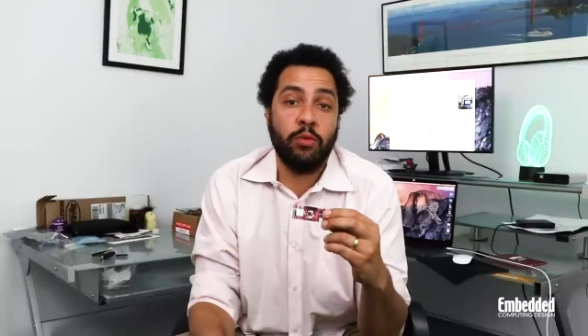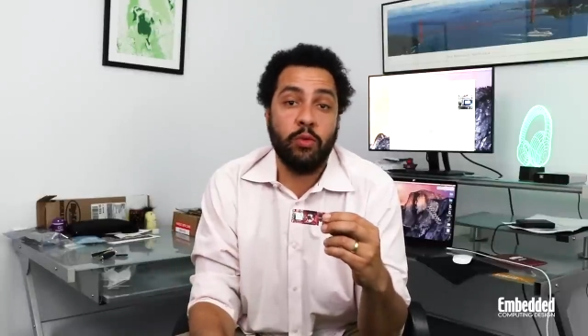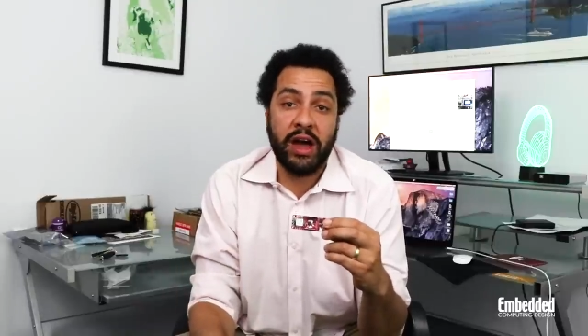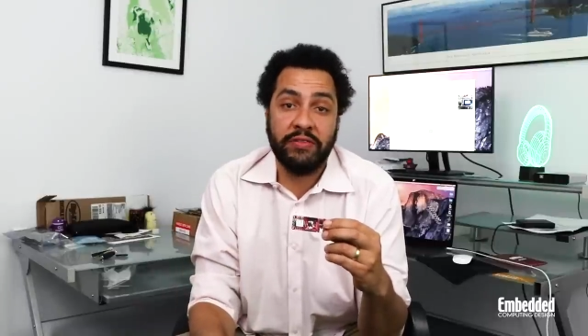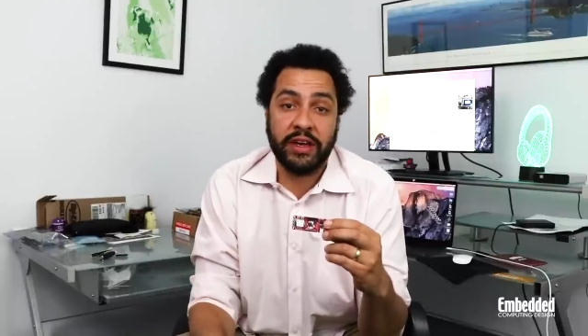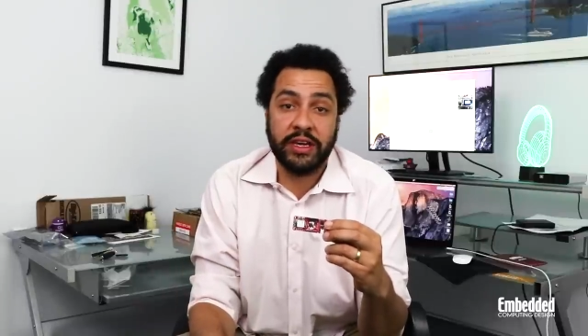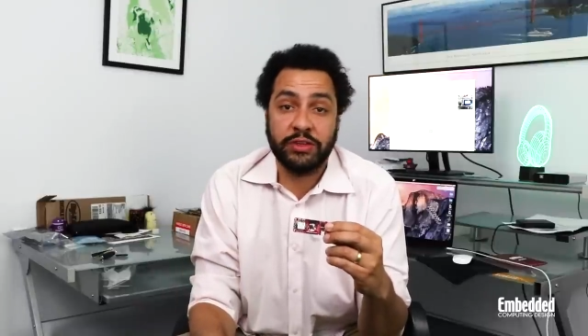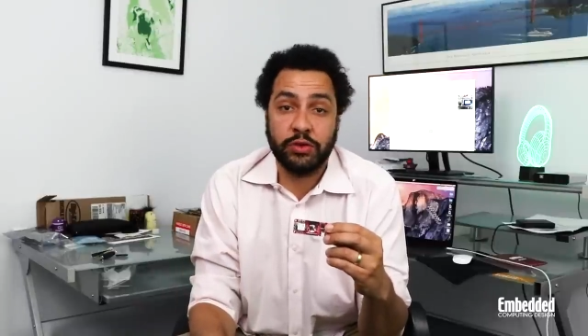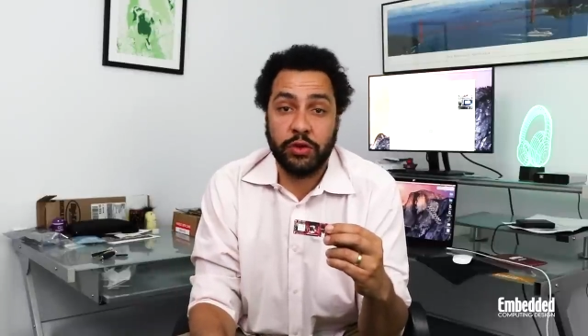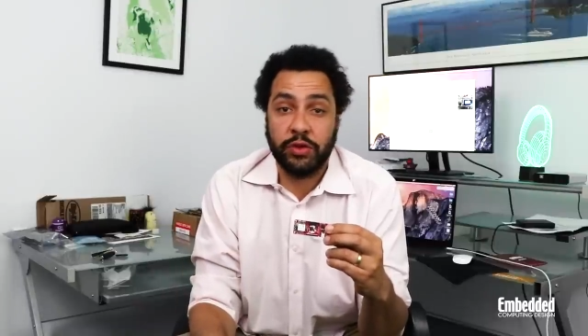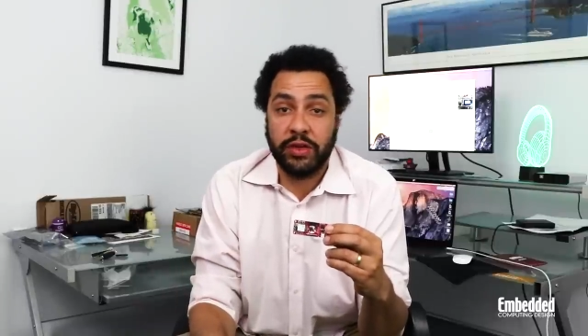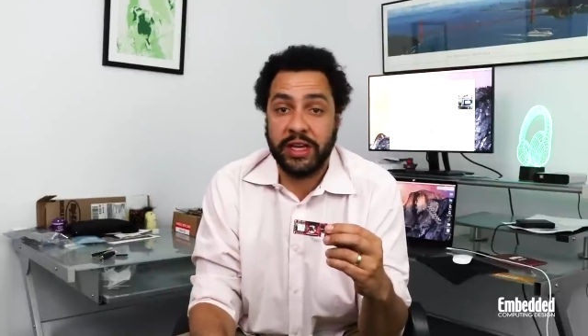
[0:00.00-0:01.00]
Wi-Fi
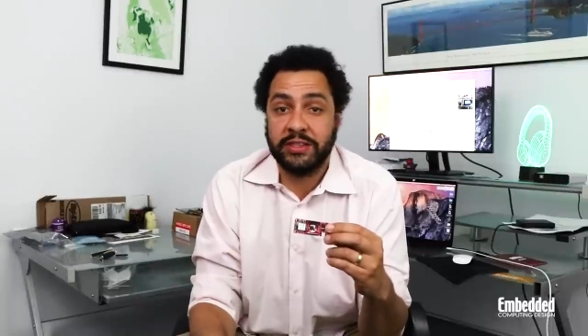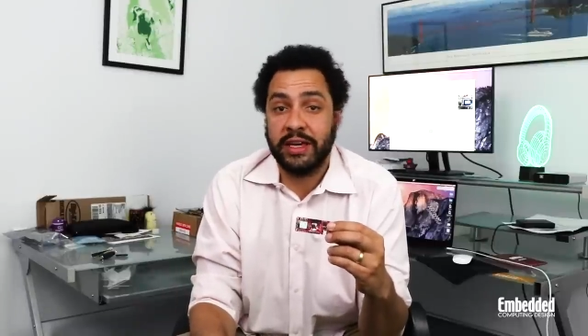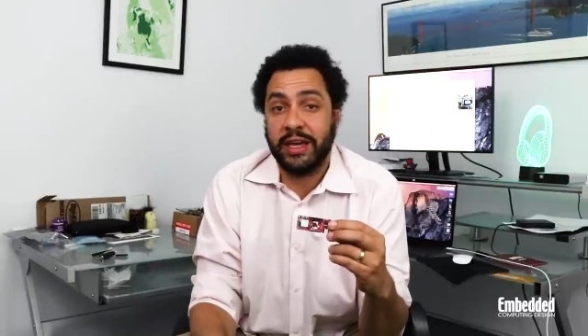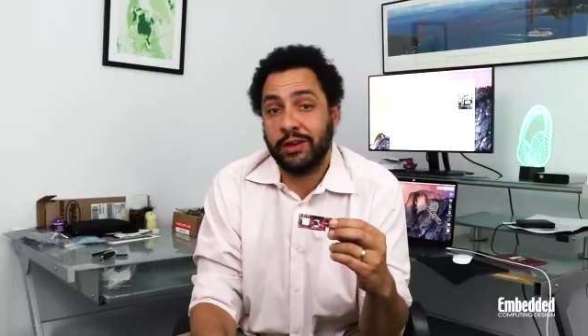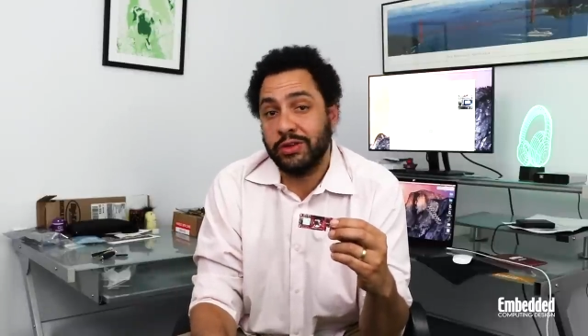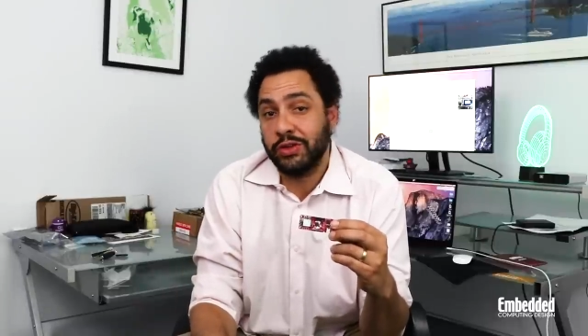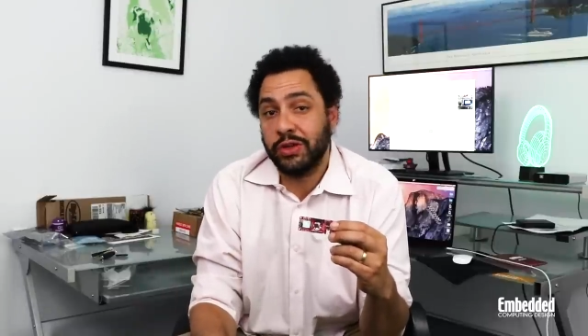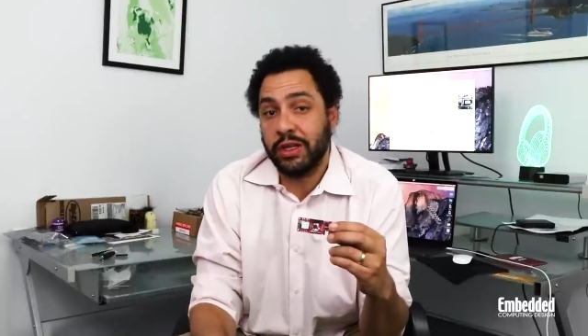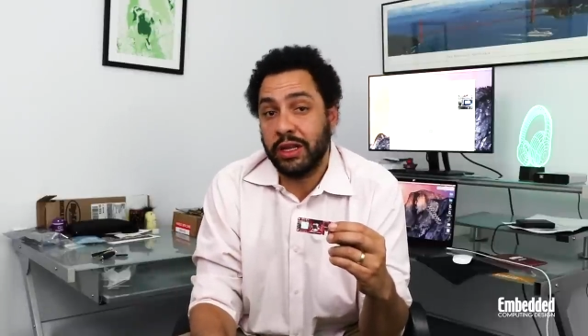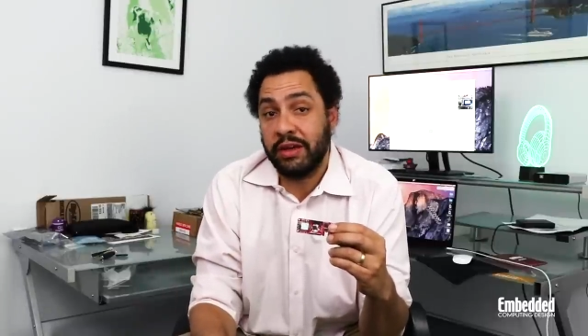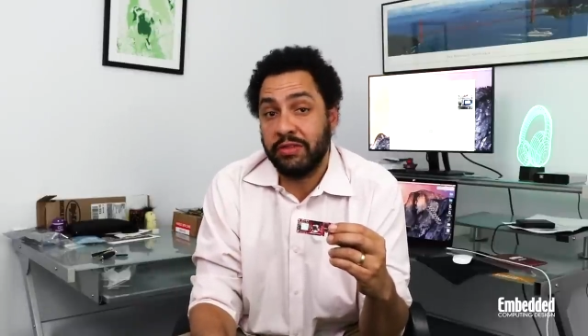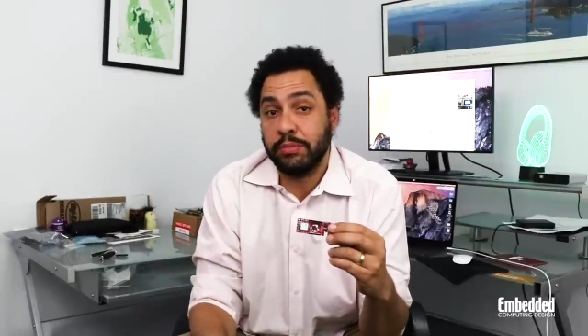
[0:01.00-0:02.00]
controller that's
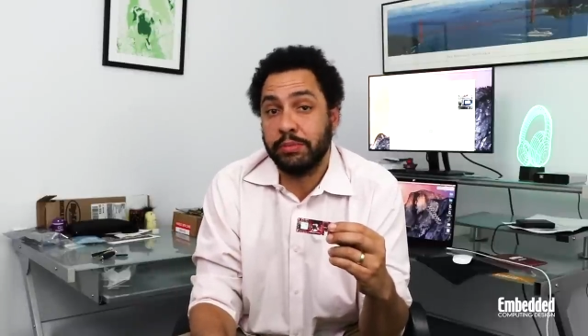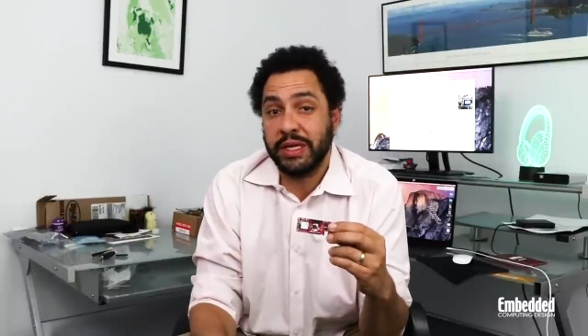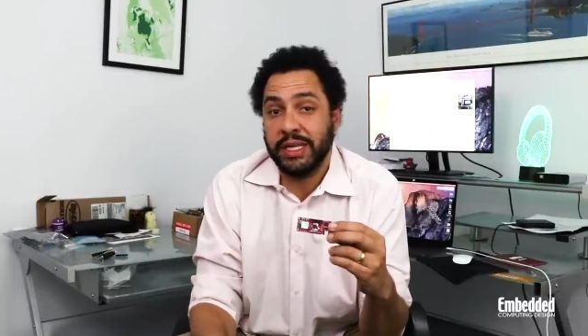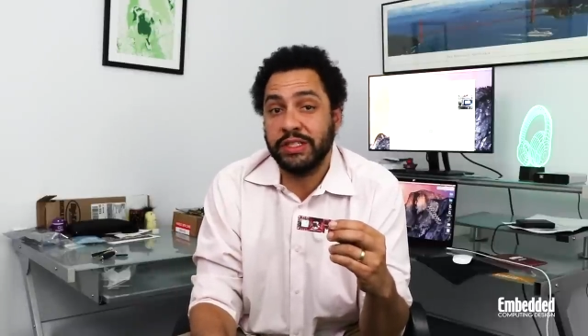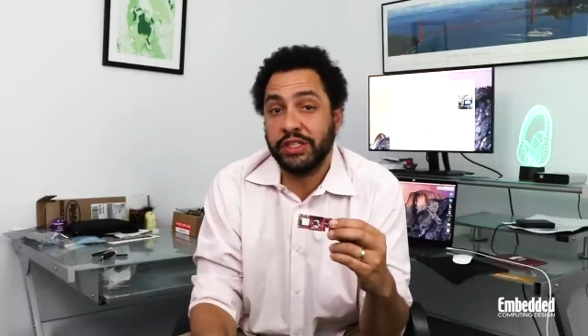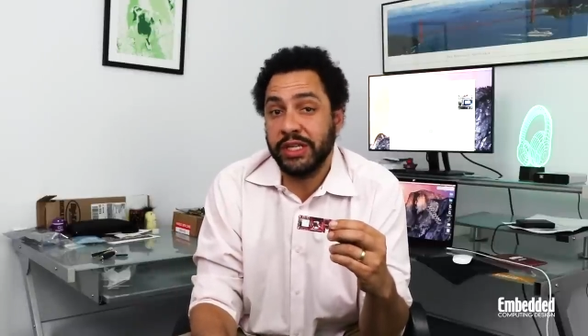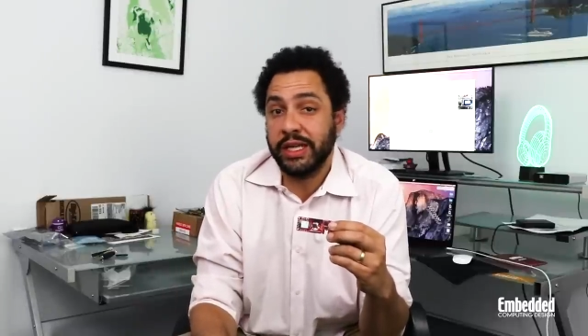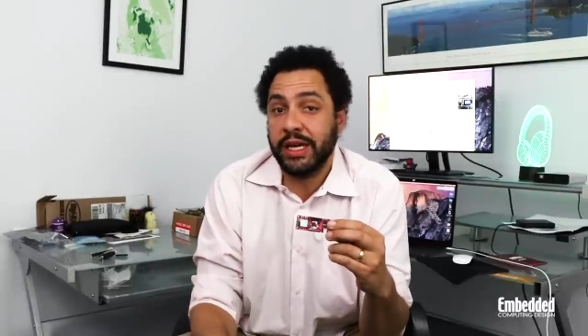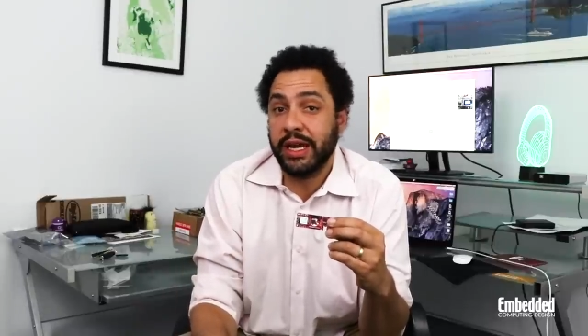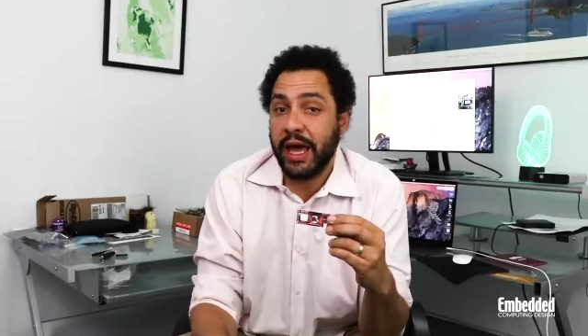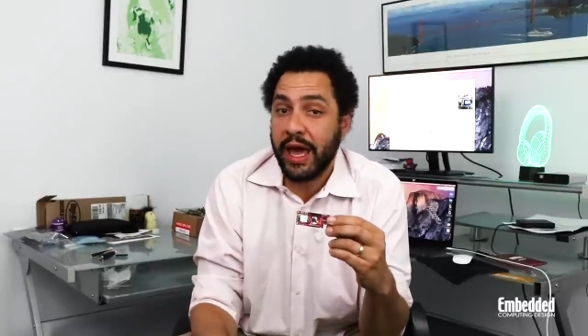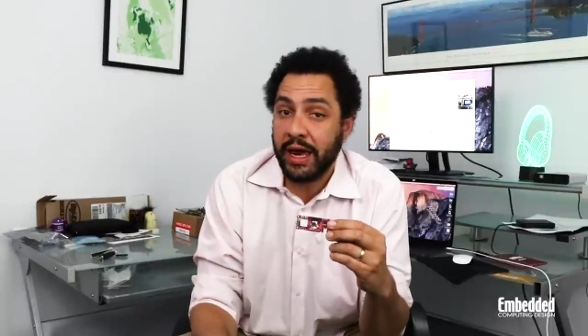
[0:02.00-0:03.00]
802.11 BG
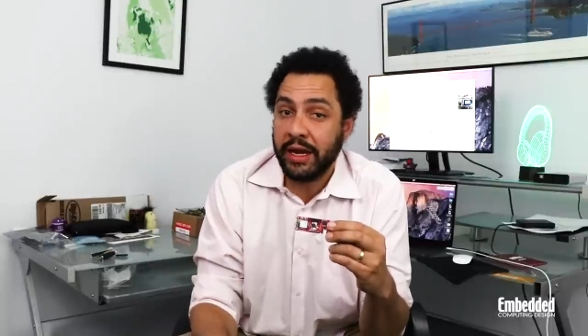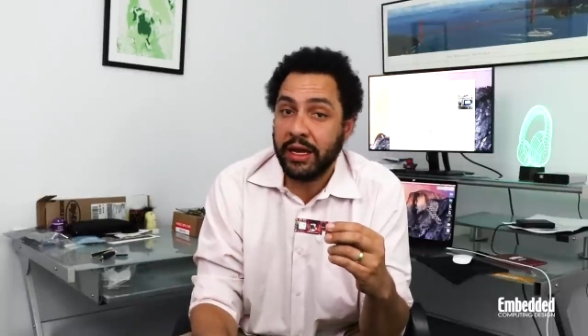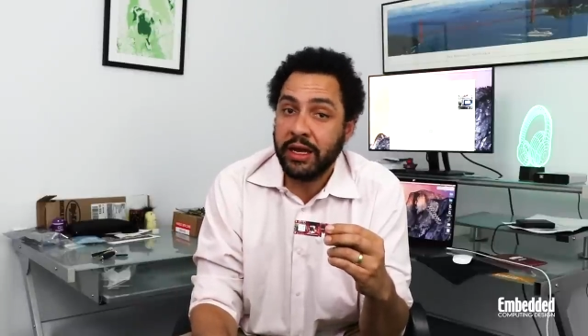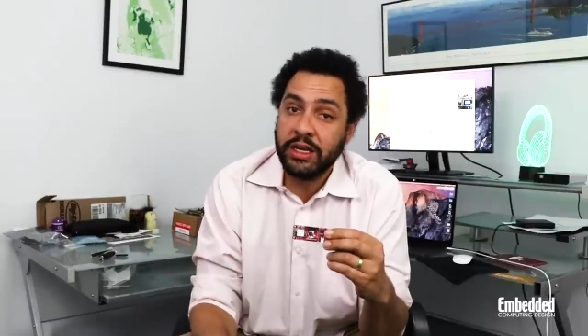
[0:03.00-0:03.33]
and N.